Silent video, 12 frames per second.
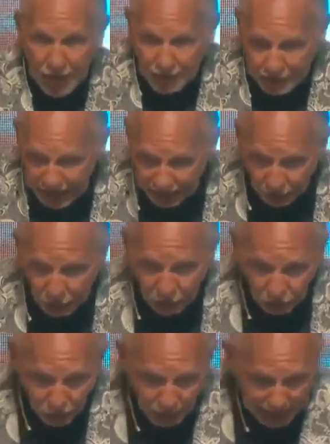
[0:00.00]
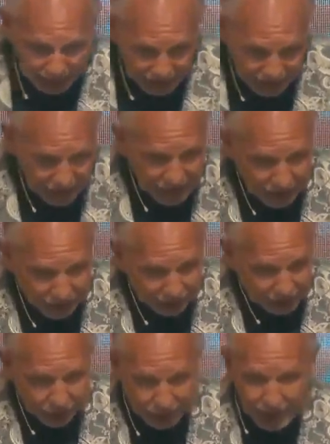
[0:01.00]
being rolled away is
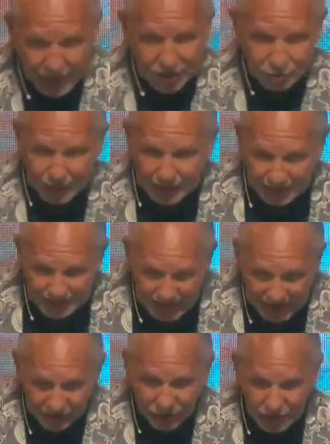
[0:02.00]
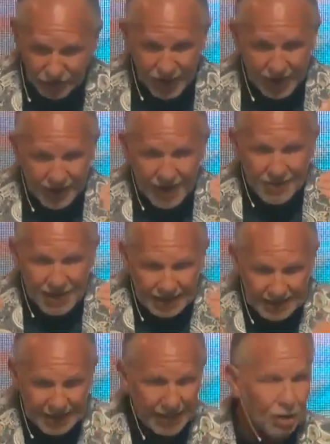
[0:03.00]
significant with us because everything that
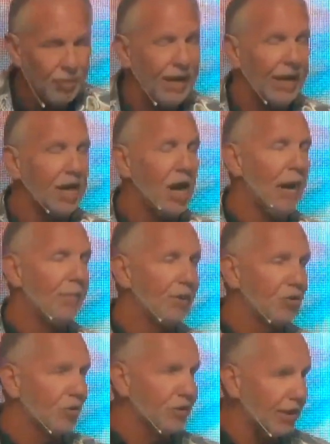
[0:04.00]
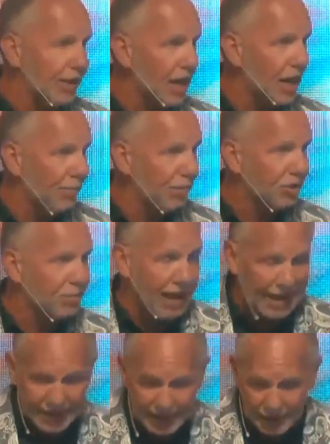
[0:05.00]
needed to be accomplished was accomplished by
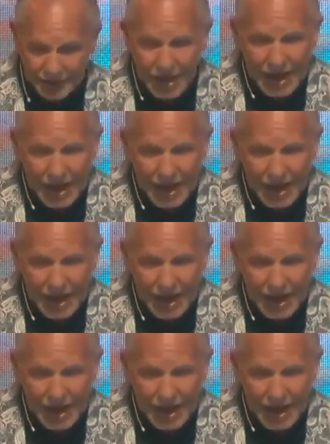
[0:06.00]
him,